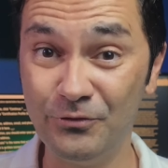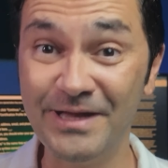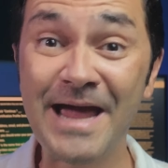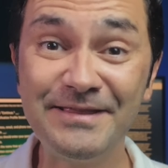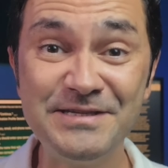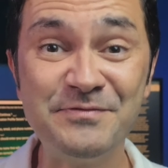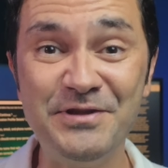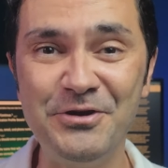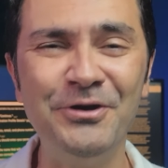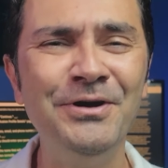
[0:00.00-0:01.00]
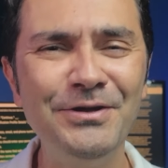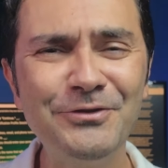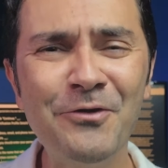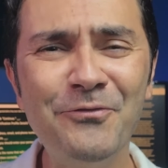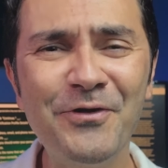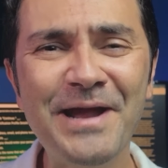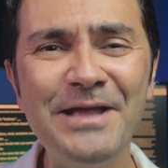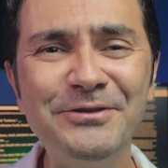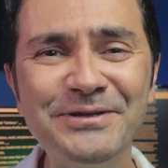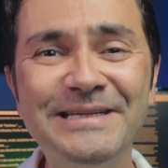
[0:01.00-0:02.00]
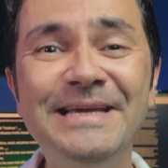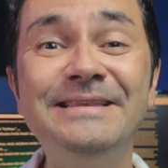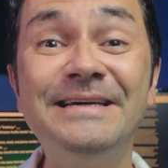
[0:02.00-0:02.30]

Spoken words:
you like this video, don't forget to click